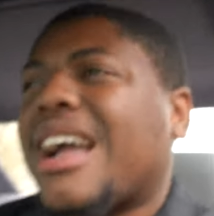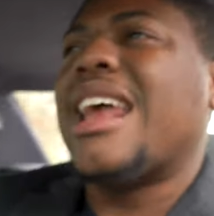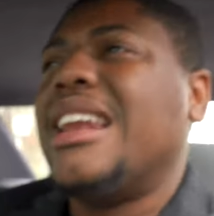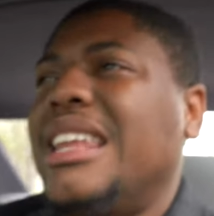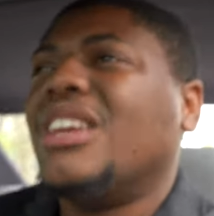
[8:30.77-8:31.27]
I
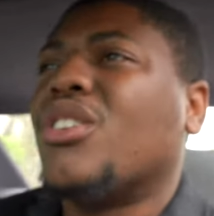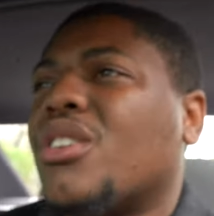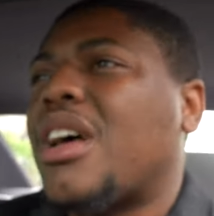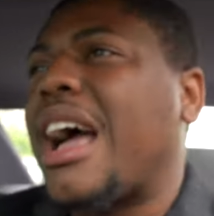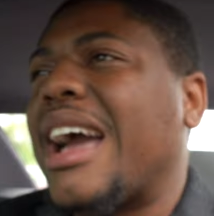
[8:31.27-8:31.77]
kind of lean
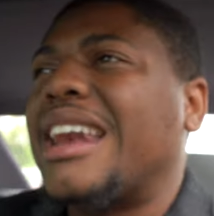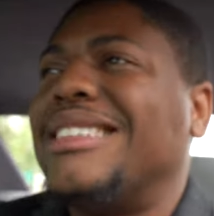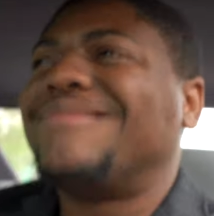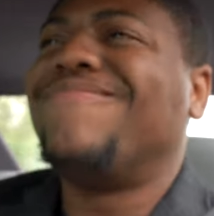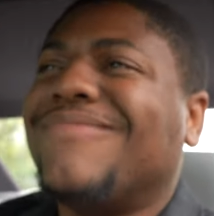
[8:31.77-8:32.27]
on, I kind
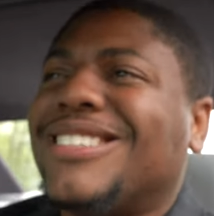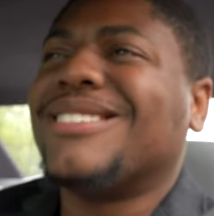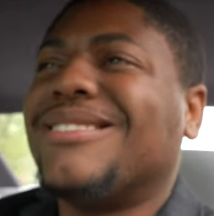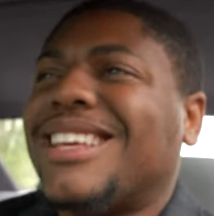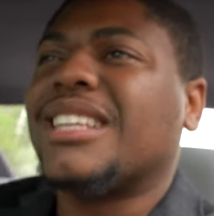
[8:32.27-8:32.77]
of, you
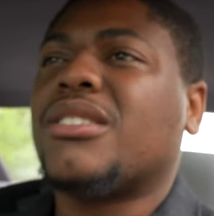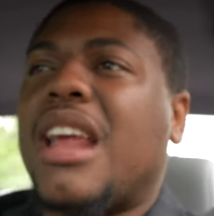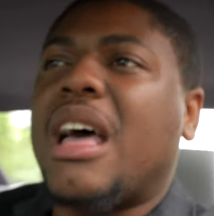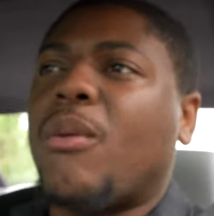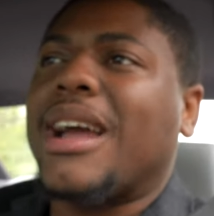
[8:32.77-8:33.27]
know, dance on
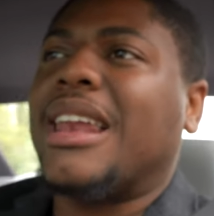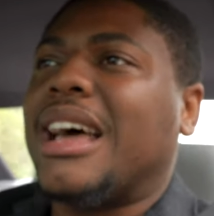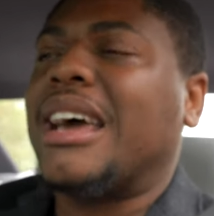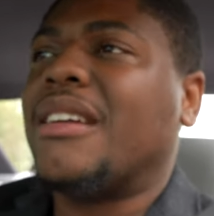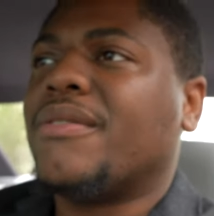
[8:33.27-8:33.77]
that white
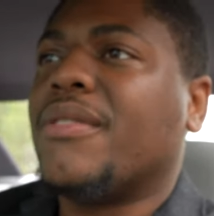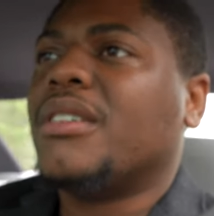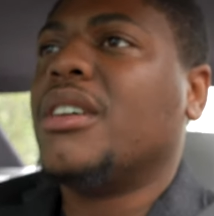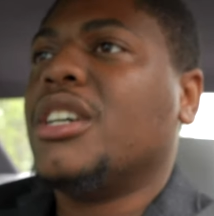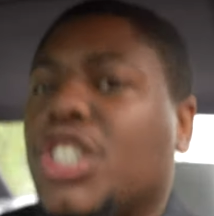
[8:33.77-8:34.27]
line
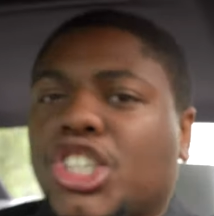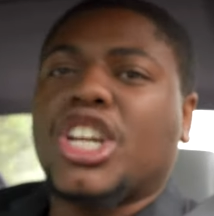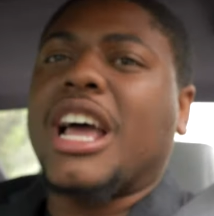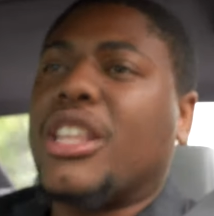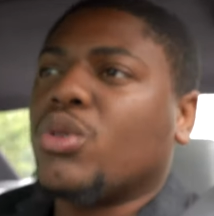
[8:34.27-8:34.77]
of
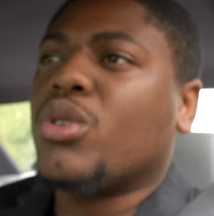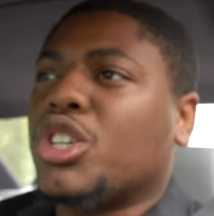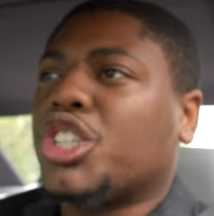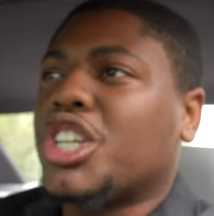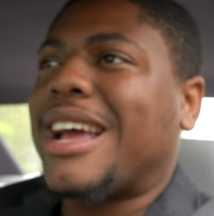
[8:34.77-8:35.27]
should I do it
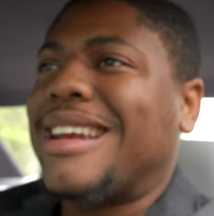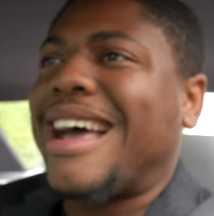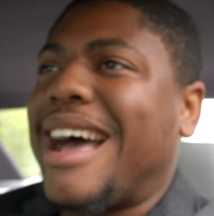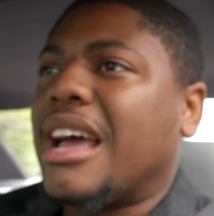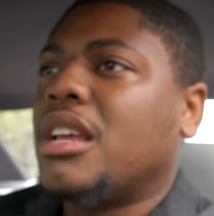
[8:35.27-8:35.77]
or should I
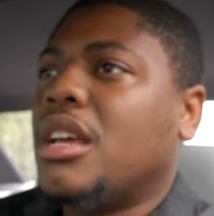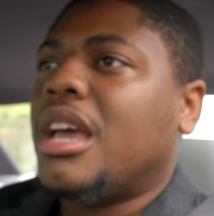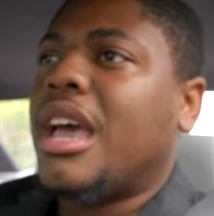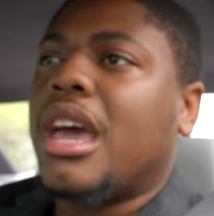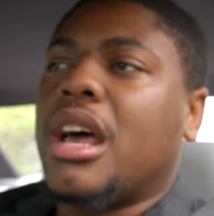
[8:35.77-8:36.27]
not.
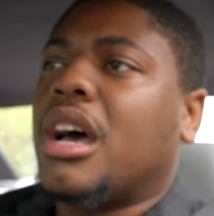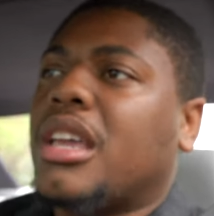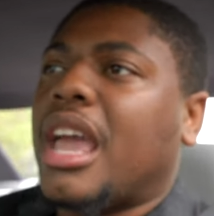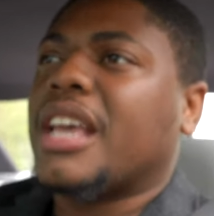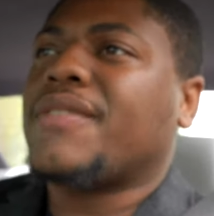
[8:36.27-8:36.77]
And uh,
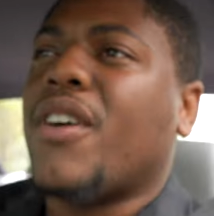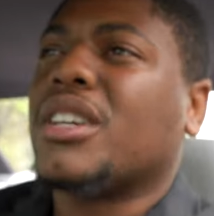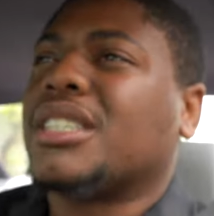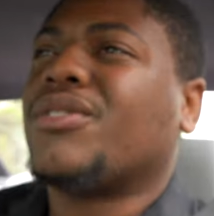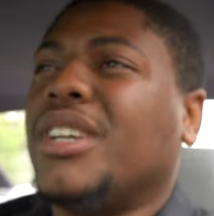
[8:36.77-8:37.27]
yeah, as far
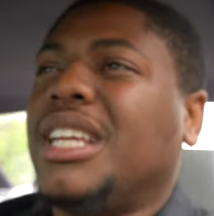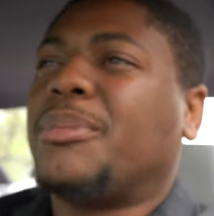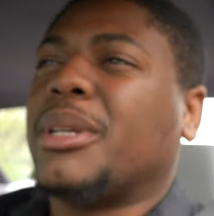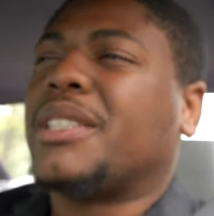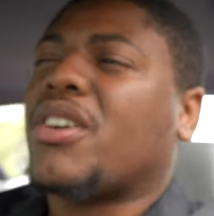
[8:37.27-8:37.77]
as really
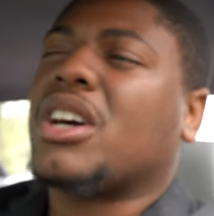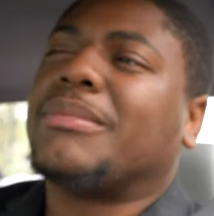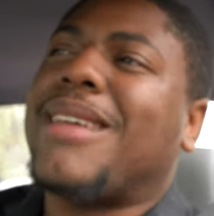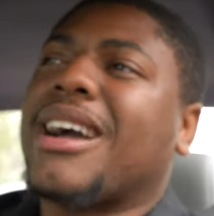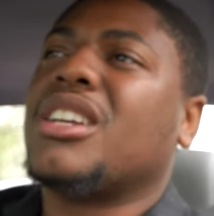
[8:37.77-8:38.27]
expensive cars,
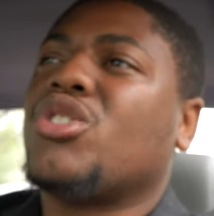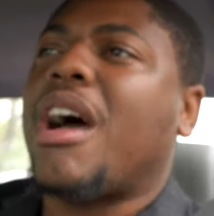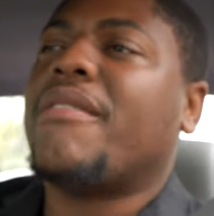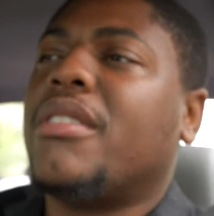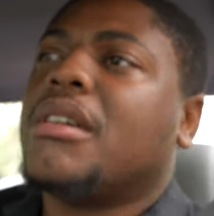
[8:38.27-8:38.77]
I'm not going to
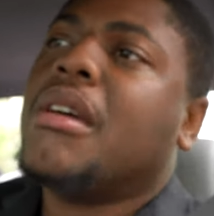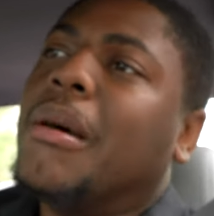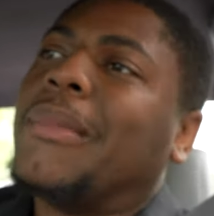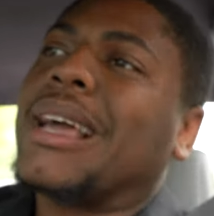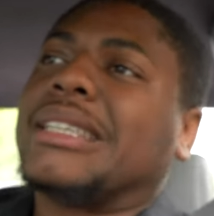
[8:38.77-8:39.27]
drive it.
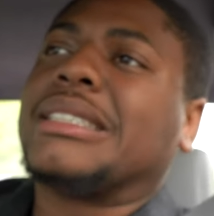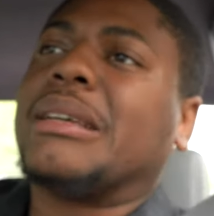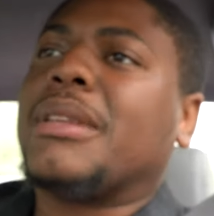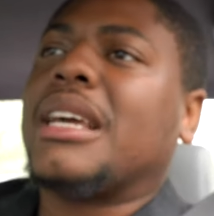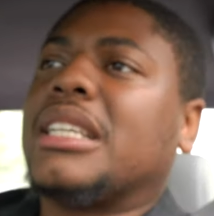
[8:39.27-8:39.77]
But like I said,
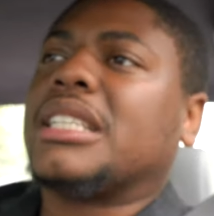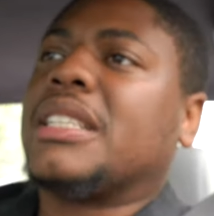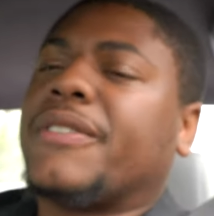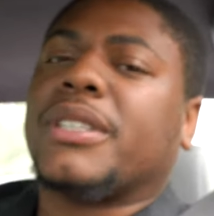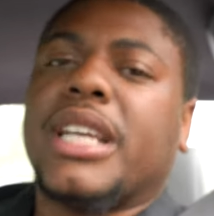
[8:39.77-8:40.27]
something like this
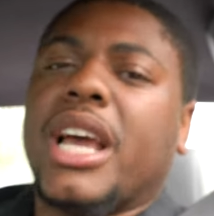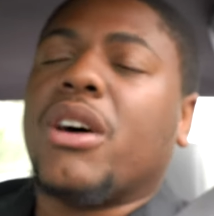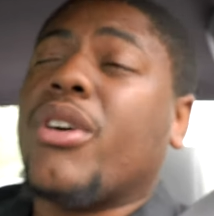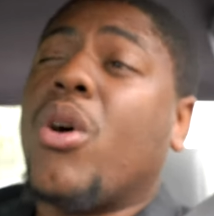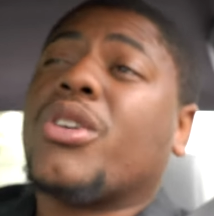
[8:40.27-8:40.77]
is for
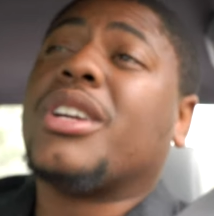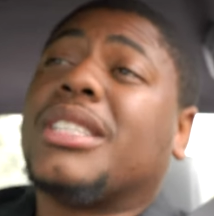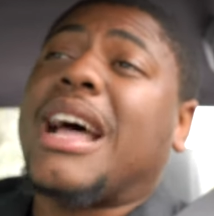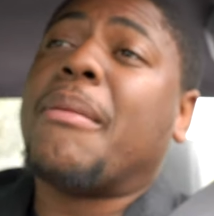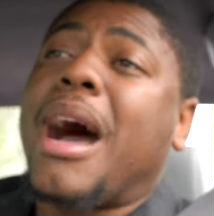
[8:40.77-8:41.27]
sale. The owner
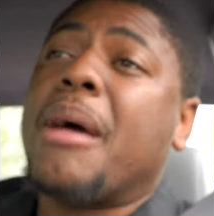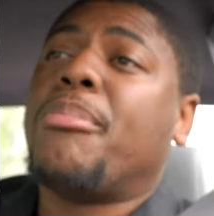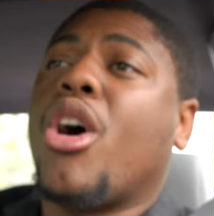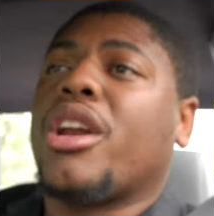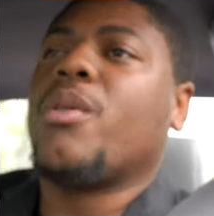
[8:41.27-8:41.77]
does not
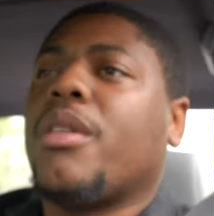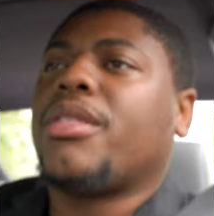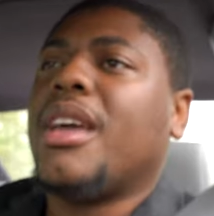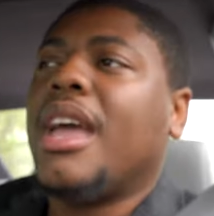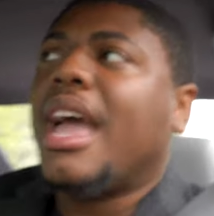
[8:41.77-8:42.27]
mind parting
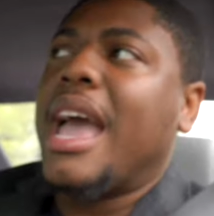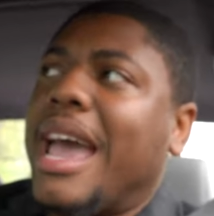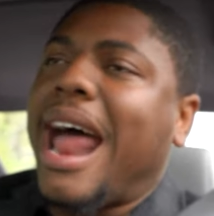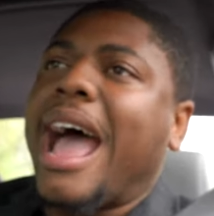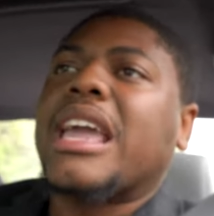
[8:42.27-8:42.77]
with it,
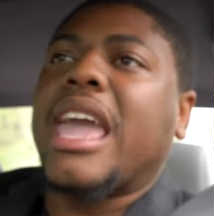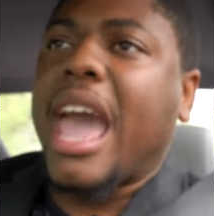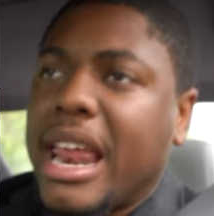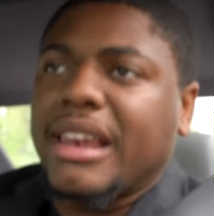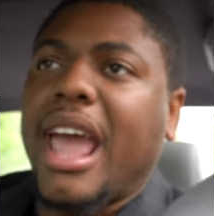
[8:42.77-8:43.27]
and I
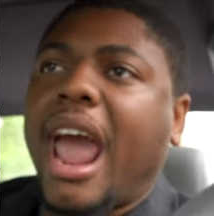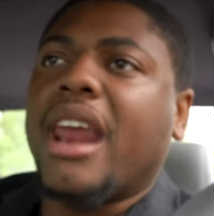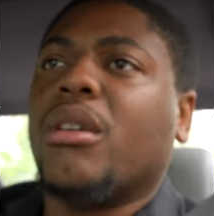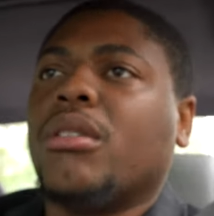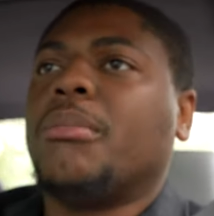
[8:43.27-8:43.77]
can
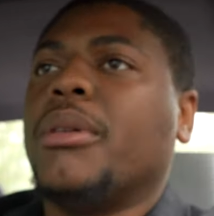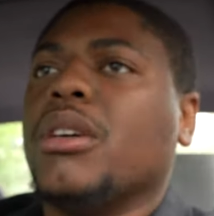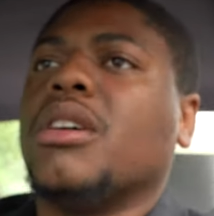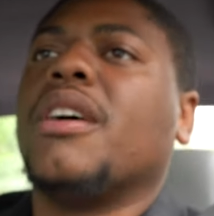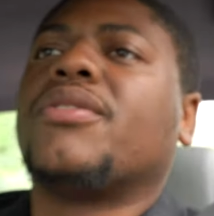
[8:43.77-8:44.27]
handle the
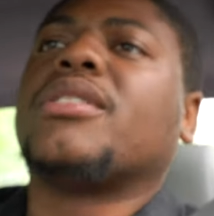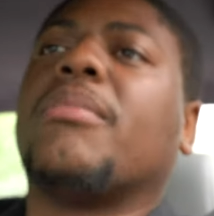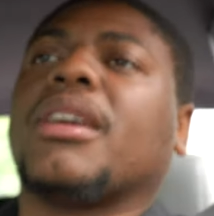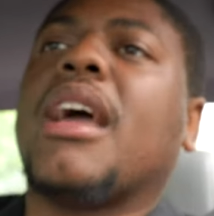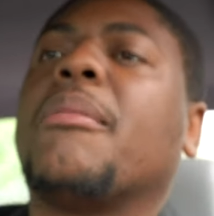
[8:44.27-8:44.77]
bill if
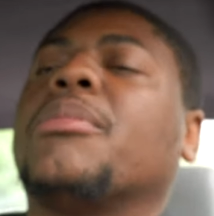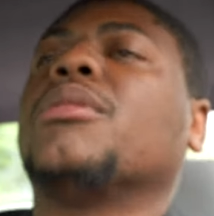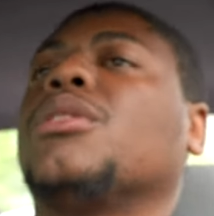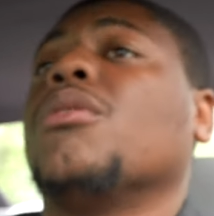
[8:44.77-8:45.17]
something happens.